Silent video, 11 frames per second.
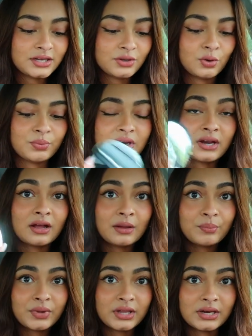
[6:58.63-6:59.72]
you open it
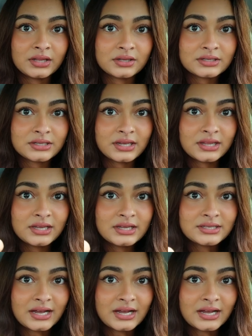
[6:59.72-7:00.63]
up and it looks like this.